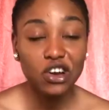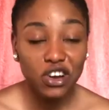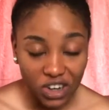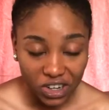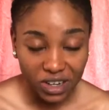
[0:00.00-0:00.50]

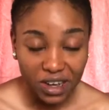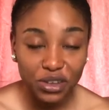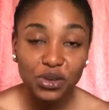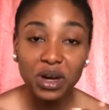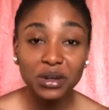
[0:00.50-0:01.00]
Look,
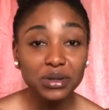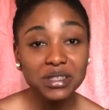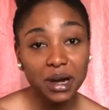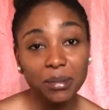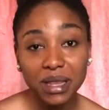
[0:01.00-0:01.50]
you cannot
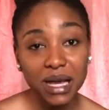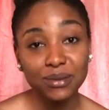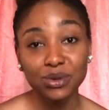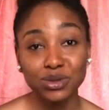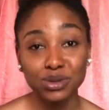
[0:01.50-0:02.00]
tell me that
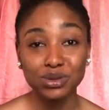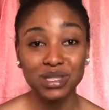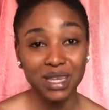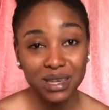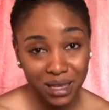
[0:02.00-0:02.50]
you want to do
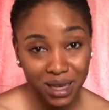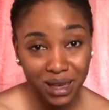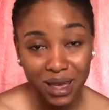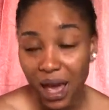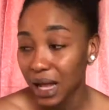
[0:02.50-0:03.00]

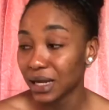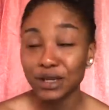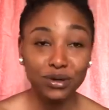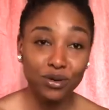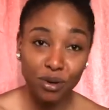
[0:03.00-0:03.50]
skincare and
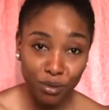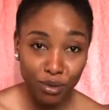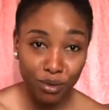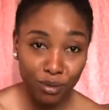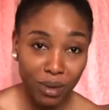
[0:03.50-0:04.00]
then you come
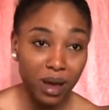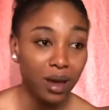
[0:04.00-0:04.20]
home